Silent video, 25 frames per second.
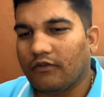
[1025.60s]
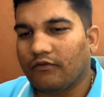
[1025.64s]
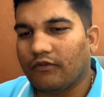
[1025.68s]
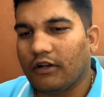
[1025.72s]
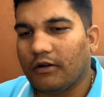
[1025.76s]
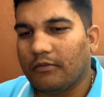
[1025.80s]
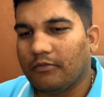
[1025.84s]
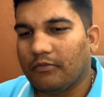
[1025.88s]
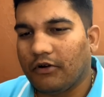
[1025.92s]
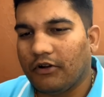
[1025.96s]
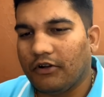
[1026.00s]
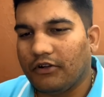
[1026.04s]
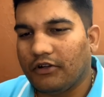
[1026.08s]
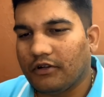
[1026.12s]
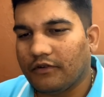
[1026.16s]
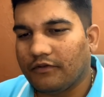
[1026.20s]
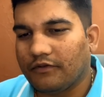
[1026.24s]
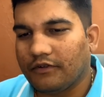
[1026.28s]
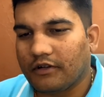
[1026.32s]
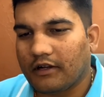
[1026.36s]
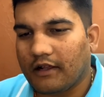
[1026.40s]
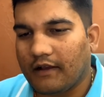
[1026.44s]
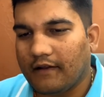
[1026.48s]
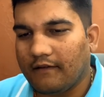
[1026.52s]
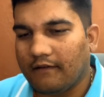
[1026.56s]
at one point of
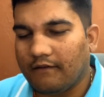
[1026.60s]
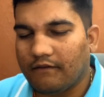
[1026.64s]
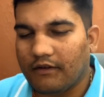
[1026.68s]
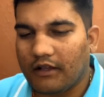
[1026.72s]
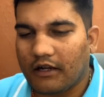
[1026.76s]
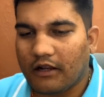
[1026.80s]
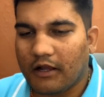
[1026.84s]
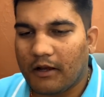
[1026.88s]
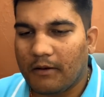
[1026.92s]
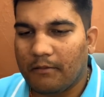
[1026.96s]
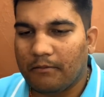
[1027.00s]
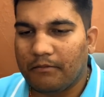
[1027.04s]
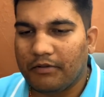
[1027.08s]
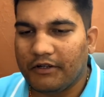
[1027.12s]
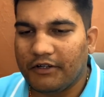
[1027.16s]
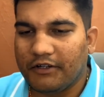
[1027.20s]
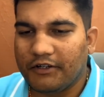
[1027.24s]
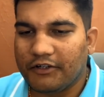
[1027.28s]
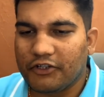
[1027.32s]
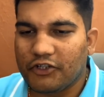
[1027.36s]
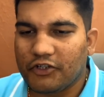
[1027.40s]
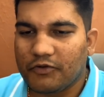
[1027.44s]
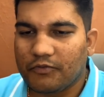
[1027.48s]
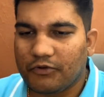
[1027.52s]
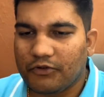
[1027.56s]
time where
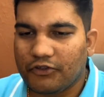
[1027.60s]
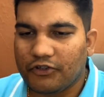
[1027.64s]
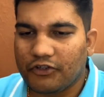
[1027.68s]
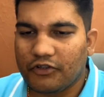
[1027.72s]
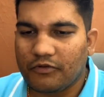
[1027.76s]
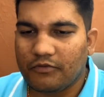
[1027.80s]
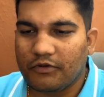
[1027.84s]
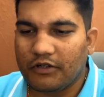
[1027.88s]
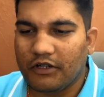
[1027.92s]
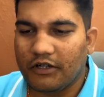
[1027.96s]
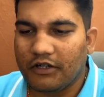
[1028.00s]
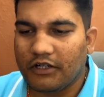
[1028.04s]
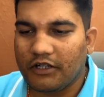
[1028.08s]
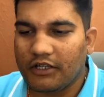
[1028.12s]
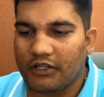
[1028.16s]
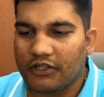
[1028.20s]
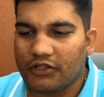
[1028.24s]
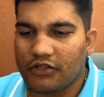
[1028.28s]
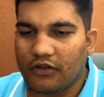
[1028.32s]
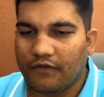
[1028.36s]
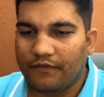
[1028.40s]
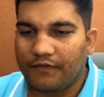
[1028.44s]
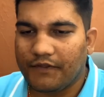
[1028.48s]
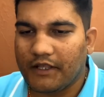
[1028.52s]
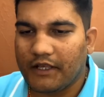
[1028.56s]
complete responsibility
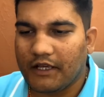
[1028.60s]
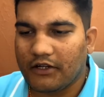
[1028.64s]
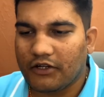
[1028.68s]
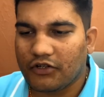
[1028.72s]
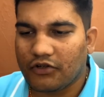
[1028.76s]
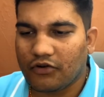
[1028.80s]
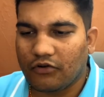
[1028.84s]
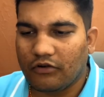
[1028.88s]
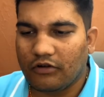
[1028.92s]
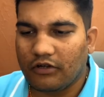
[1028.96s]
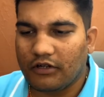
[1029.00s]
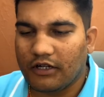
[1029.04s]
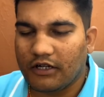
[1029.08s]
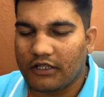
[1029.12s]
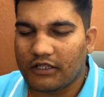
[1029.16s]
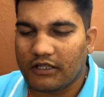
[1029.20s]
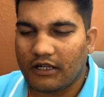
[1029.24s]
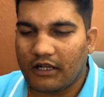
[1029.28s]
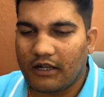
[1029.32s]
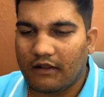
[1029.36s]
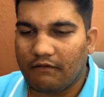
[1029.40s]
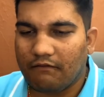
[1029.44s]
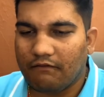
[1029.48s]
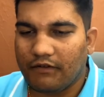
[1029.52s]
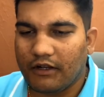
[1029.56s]
is on their shoulders
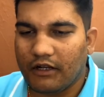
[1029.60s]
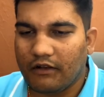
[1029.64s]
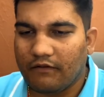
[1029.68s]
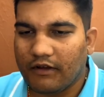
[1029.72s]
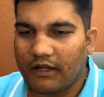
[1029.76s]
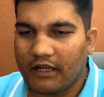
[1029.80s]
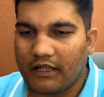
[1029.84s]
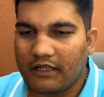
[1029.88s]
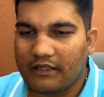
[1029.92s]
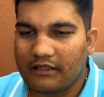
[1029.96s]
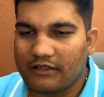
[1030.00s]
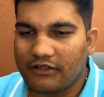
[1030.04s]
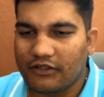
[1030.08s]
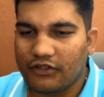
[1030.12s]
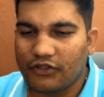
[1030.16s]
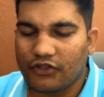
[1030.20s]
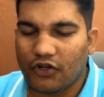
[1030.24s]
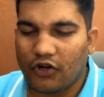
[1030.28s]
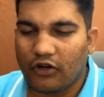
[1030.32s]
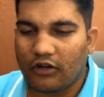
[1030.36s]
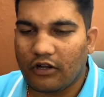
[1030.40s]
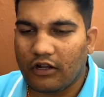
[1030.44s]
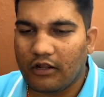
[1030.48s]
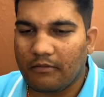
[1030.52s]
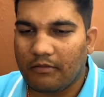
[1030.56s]
and everyone else is
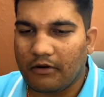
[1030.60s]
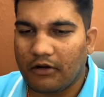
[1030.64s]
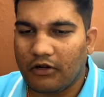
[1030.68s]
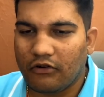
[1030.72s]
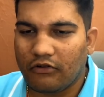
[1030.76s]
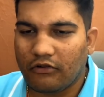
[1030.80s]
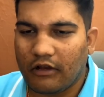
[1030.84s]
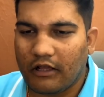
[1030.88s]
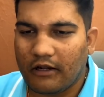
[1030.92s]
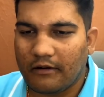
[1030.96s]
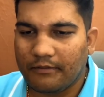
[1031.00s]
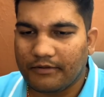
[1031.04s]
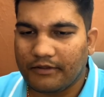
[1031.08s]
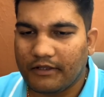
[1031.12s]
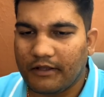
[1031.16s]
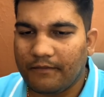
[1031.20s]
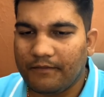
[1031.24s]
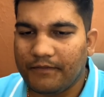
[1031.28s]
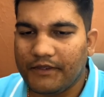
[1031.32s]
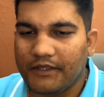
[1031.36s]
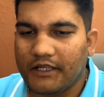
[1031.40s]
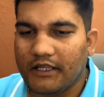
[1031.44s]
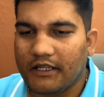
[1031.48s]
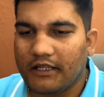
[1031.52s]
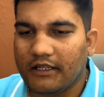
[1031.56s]
not able to help
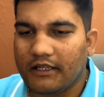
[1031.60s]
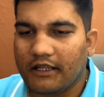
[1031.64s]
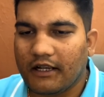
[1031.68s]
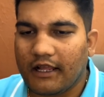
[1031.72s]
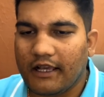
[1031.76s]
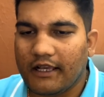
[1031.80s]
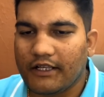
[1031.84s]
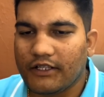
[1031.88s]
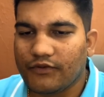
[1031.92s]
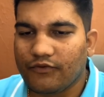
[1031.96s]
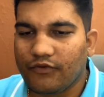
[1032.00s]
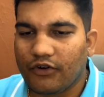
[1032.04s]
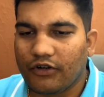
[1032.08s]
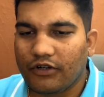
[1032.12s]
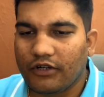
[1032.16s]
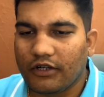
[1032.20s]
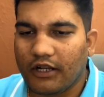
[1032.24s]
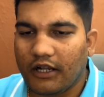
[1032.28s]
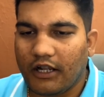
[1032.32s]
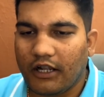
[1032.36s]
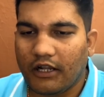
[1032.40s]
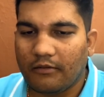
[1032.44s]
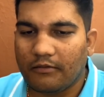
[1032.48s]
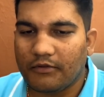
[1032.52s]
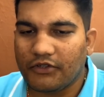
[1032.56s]
them, they realize what
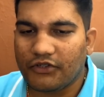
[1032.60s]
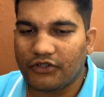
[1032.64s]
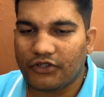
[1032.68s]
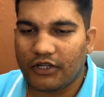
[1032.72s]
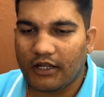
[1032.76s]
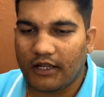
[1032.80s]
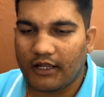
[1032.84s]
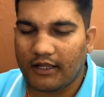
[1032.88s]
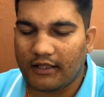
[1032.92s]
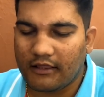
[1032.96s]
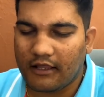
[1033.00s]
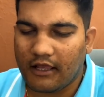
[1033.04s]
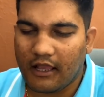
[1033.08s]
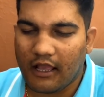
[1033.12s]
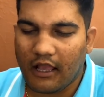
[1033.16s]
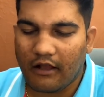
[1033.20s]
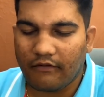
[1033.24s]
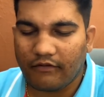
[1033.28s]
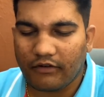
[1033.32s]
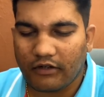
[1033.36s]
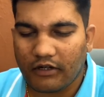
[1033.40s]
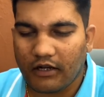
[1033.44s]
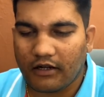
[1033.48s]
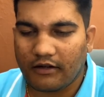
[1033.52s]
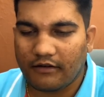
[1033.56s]
great mistake they
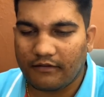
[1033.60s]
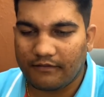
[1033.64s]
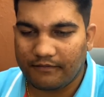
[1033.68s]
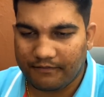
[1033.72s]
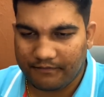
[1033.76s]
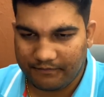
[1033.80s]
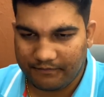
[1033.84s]
have done.